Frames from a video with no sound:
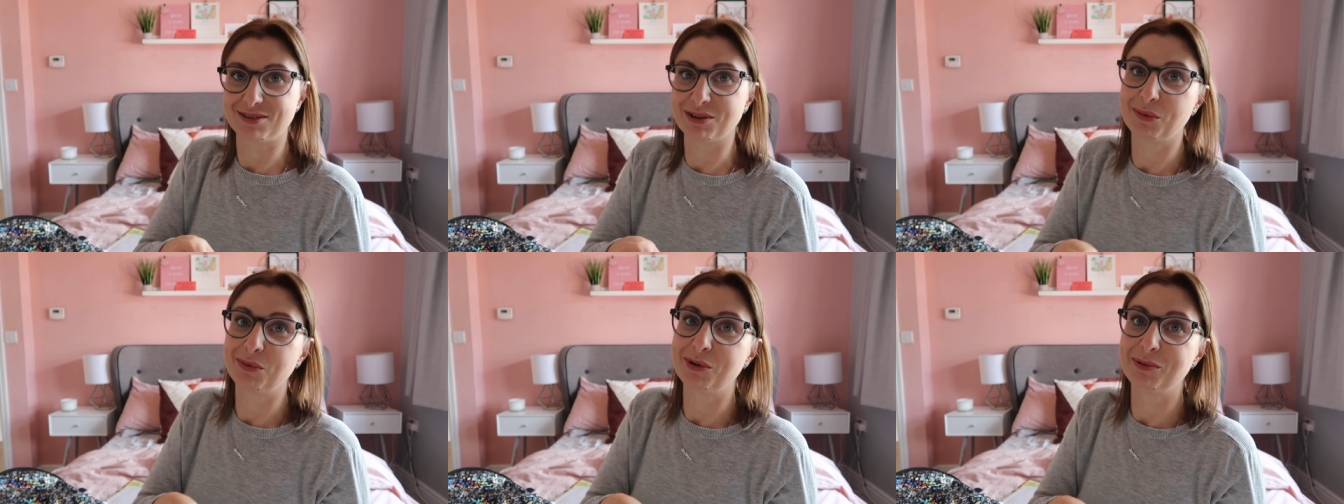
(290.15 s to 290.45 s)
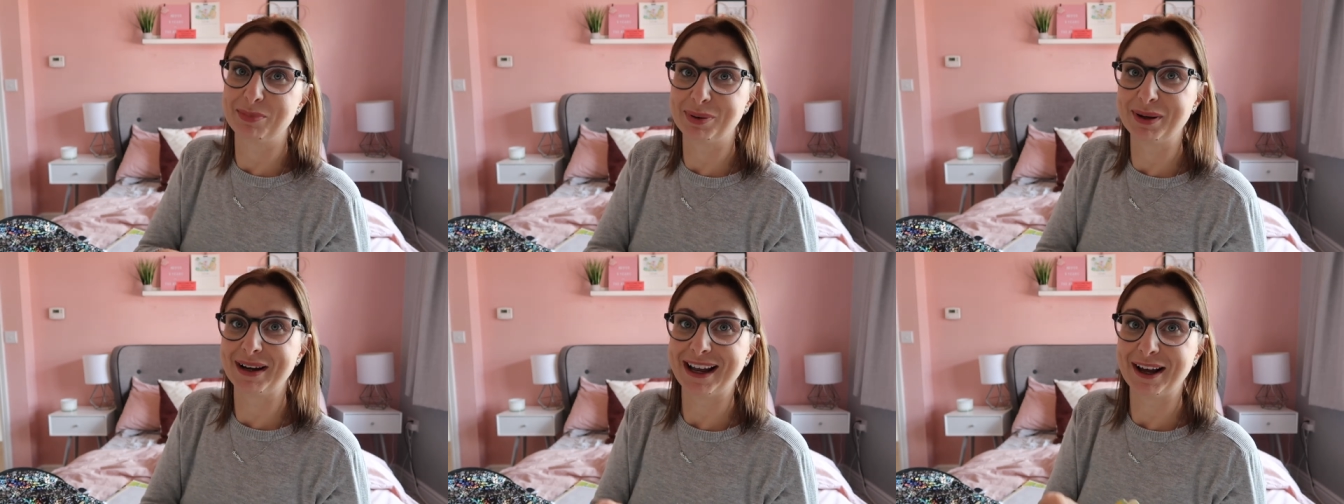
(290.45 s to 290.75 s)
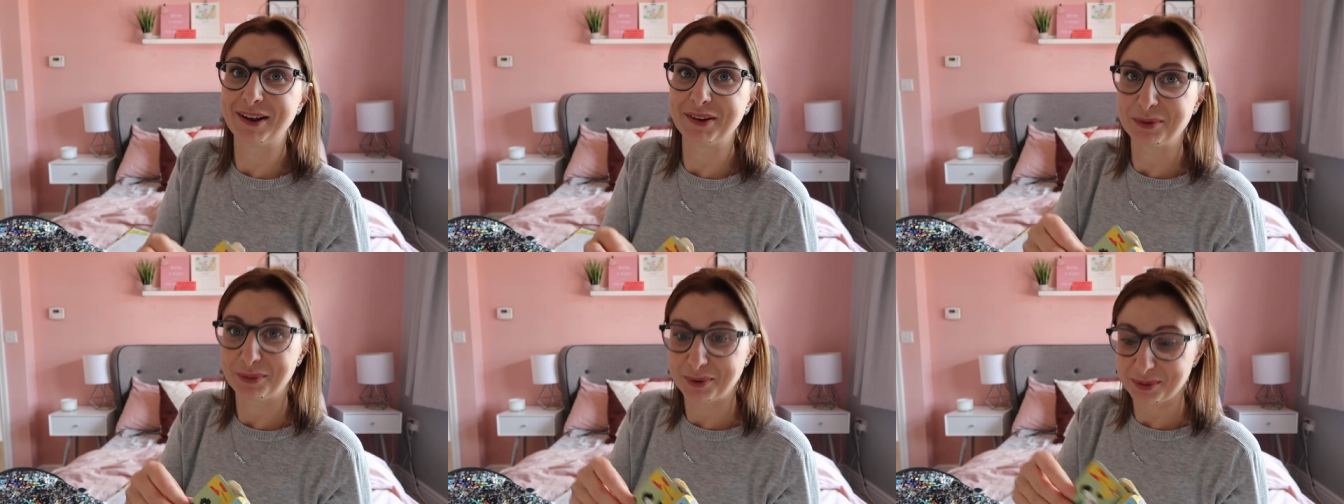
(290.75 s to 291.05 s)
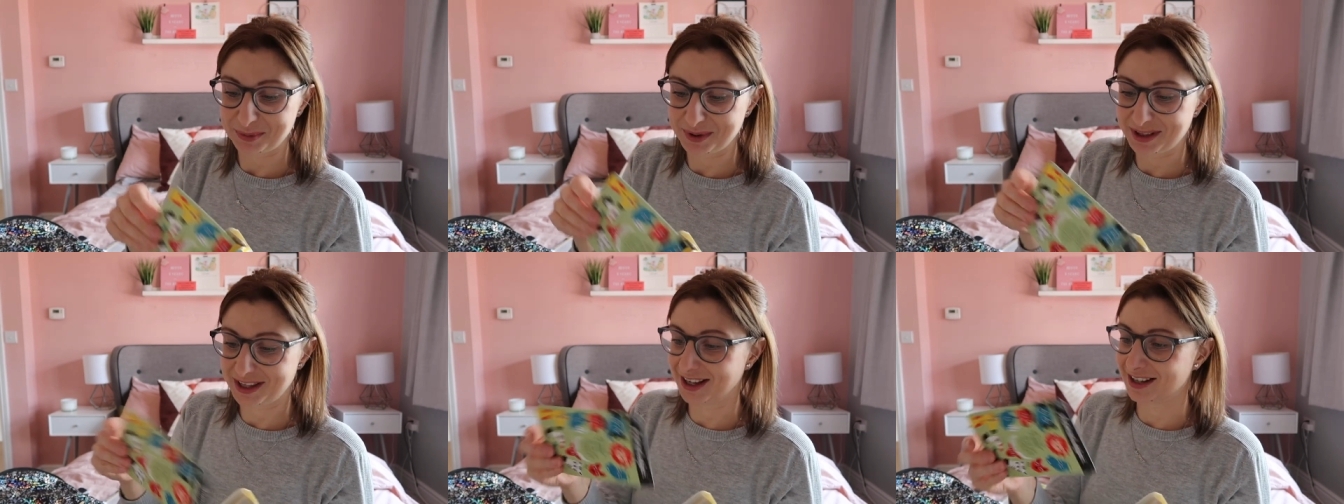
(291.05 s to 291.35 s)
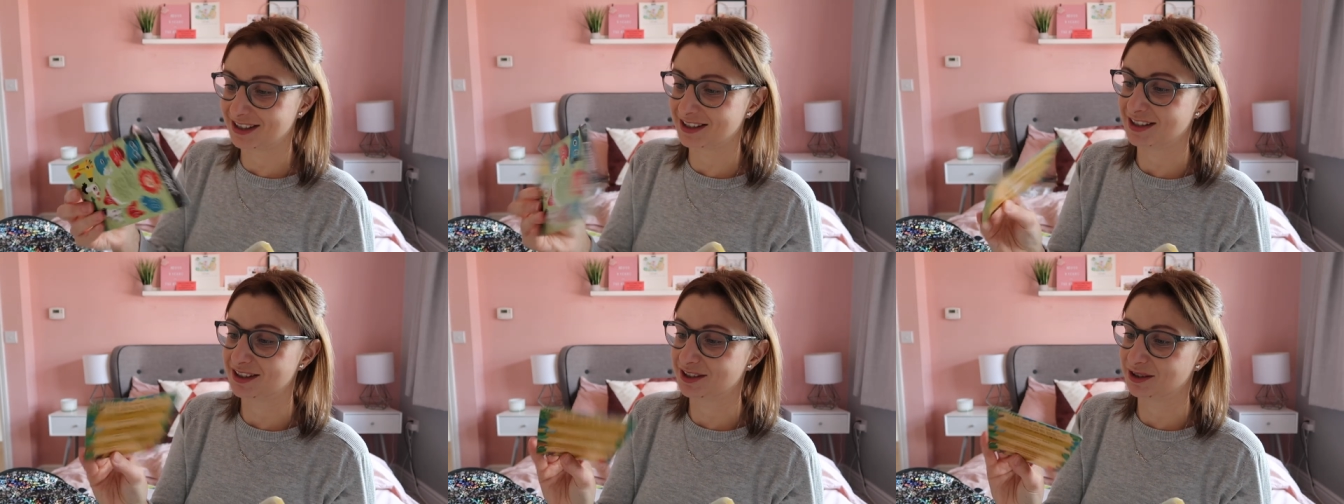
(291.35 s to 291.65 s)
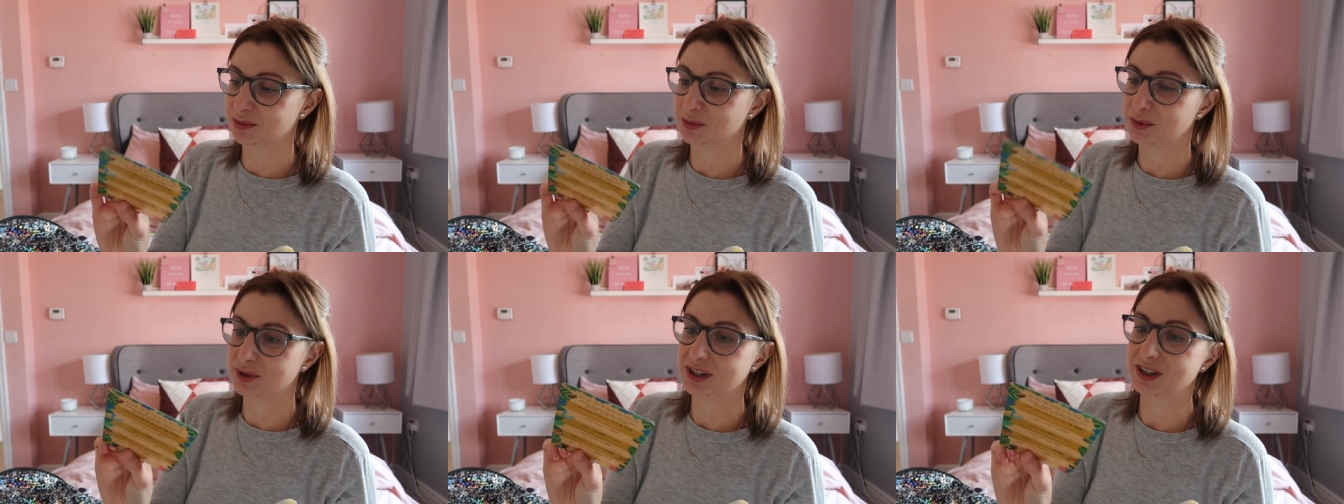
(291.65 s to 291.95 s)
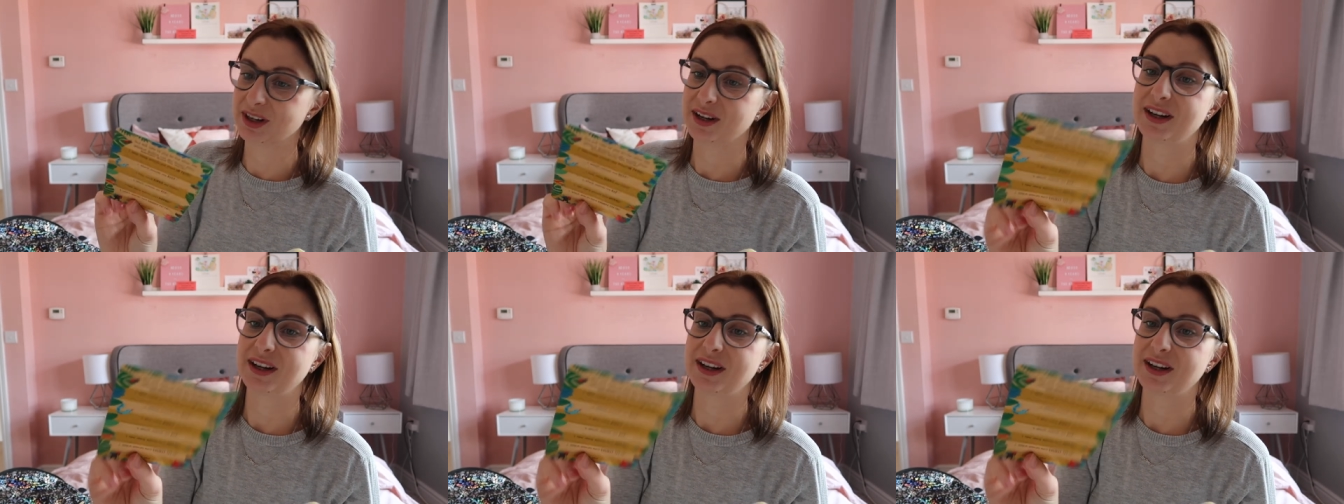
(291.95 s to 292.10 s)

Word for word: I would pull out the one with the answers on, wouldn't